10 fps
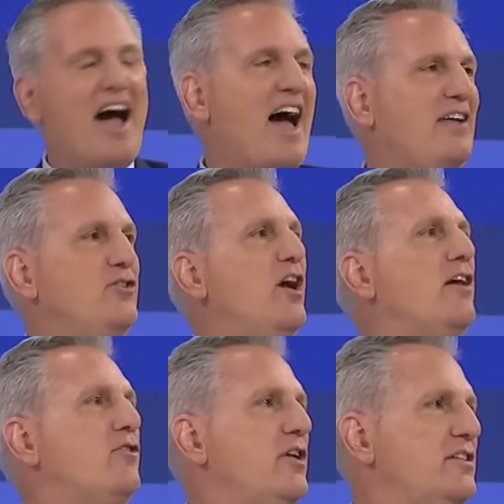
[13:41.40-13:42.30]
I do
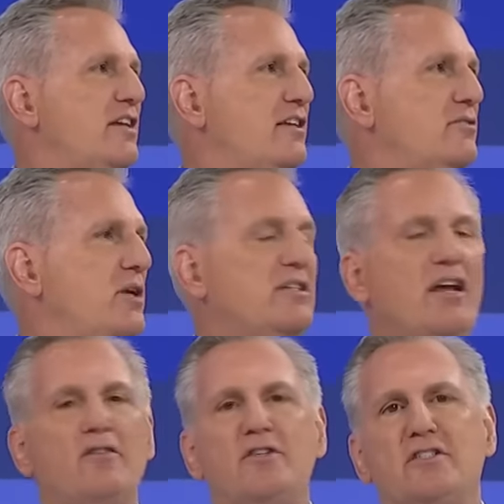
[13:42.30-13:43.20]
not criticize him on
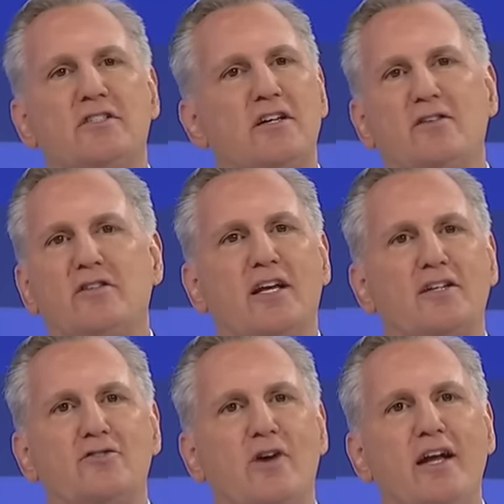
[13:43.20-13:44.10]
television because I don't think
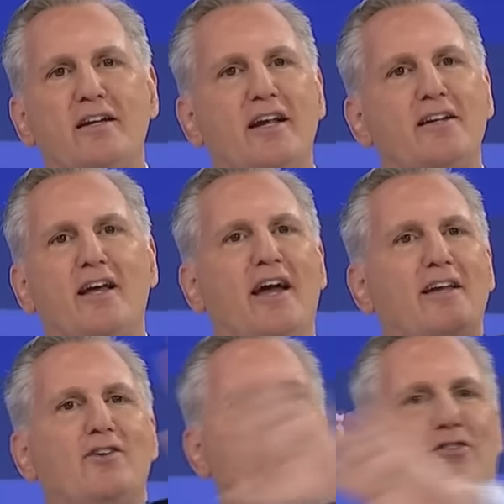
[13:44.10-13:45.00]
it's right, and I
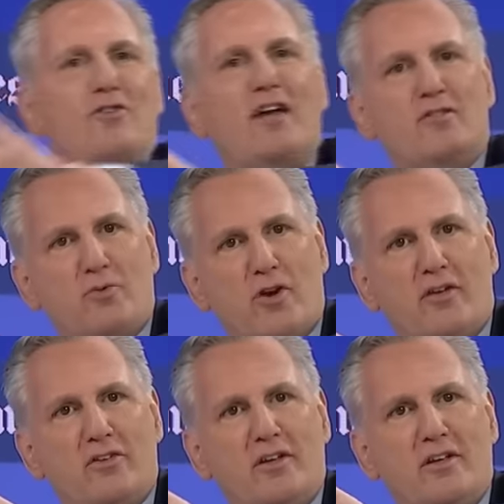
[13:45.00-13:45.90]
know it drives him
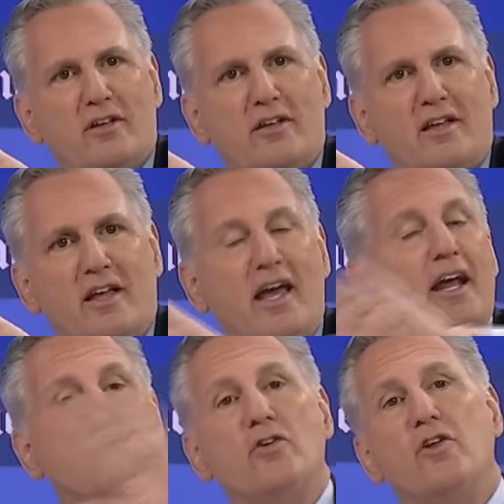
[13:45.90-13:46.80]
crazy. And
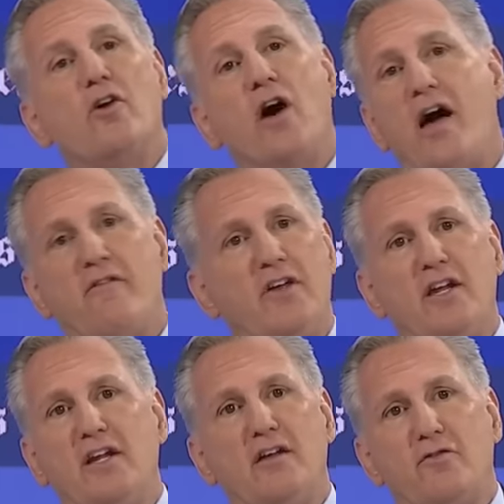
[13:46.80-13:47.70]
I don't know I'll have
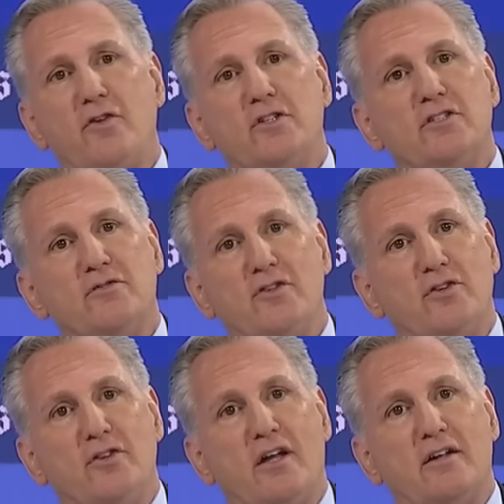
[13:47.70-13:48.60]
any influence if you
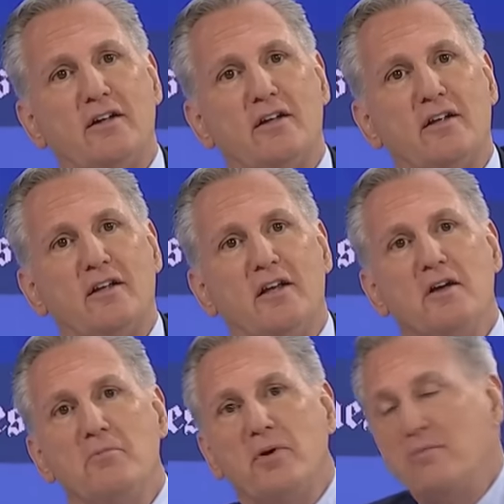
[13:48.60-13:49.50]
do that.
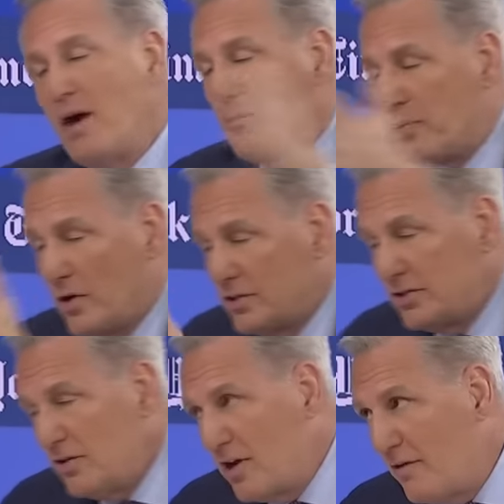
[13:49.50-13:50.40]
But my
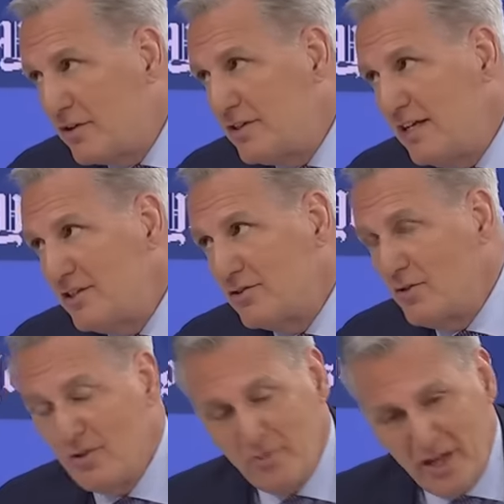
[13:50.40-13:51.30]
personal conversations
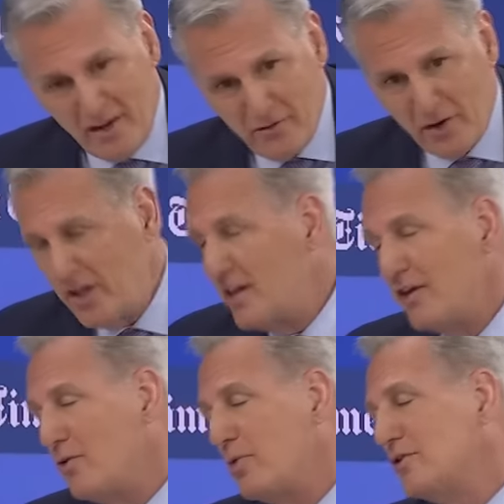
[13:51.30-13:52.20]
with him, we have very
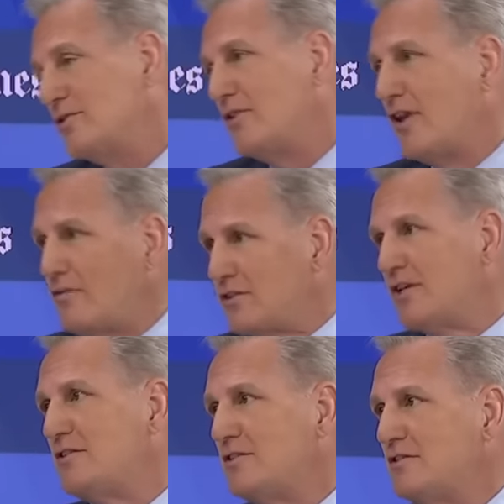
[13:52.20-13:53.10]
clear personal
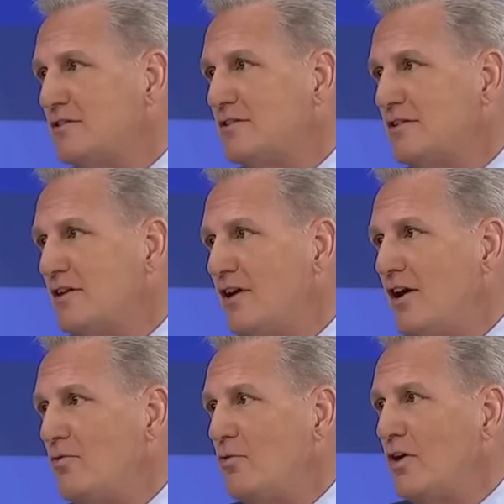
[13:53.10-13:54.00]
conversations
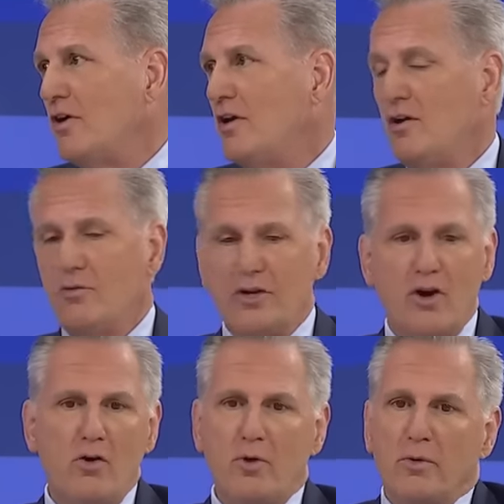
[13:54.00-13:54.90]
on where we
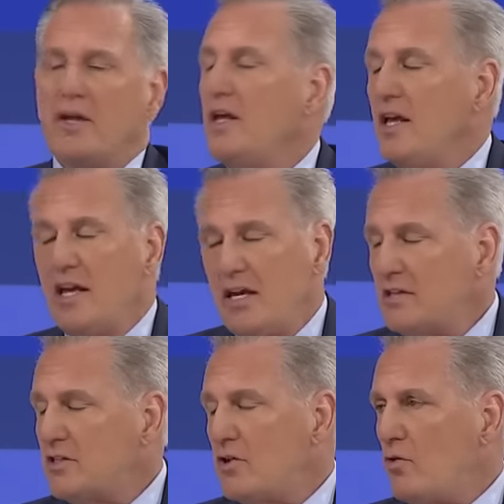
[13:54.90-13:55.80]
go and where we're not. He's
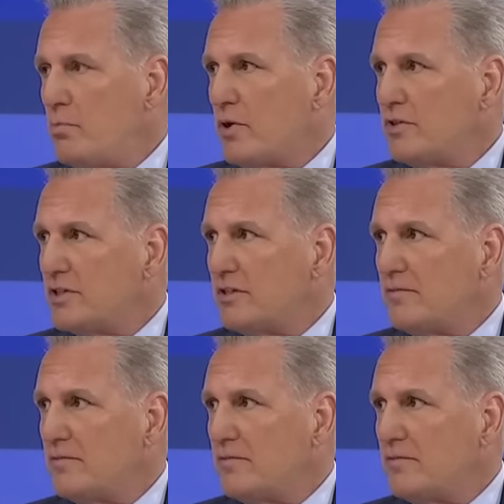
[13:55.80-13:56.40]
his own person.